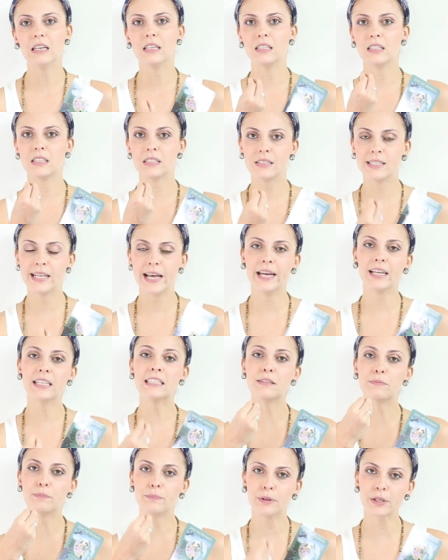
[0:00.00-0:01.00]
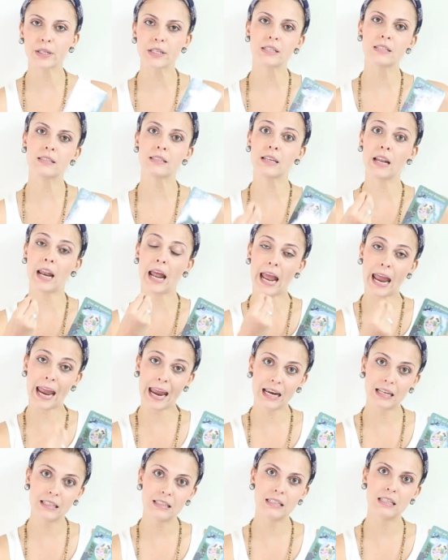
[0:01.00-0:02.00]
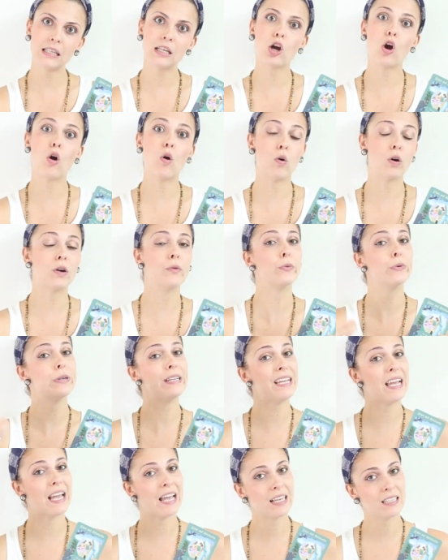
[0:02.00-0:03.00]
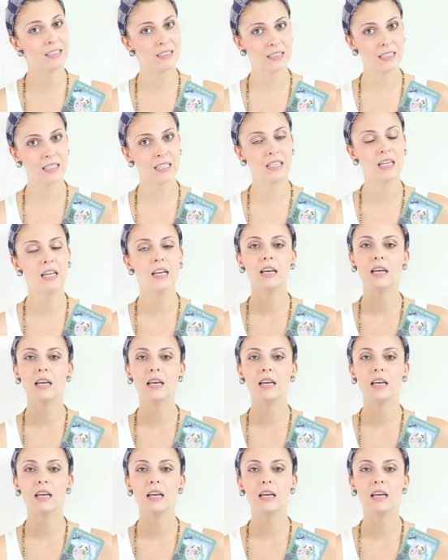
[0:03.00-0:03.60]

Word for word: is that person acting or reacting